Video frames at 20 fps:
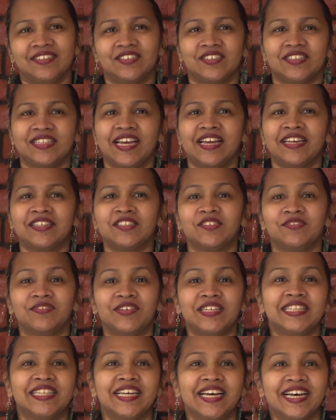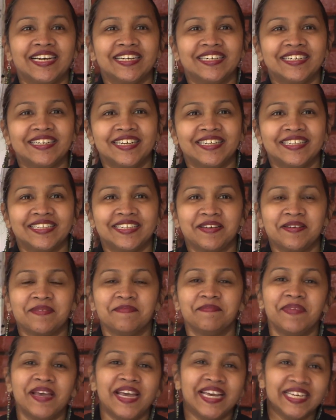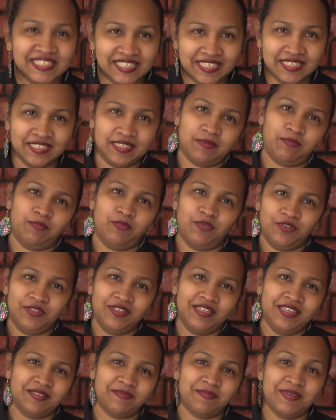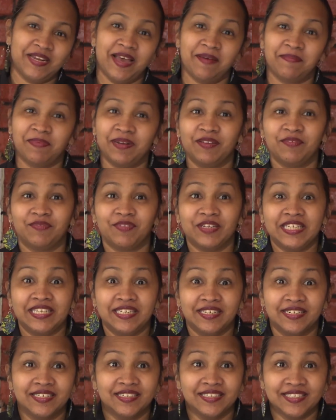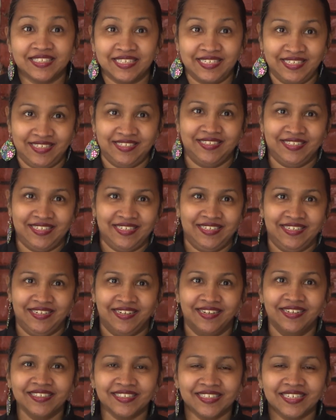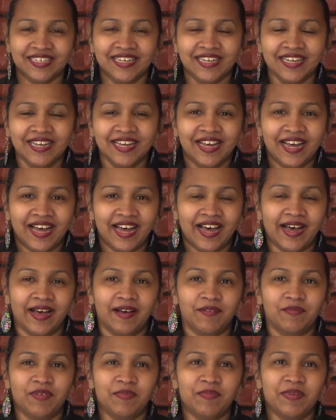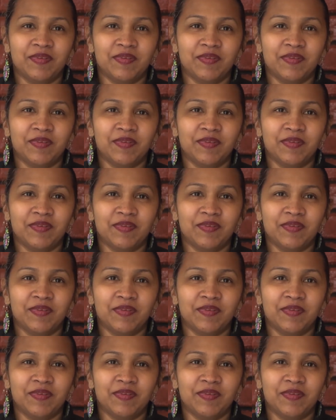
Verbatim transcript: So thanks to Feed the Hungry and the amazing support that's been happening for years and years and years, uh, we've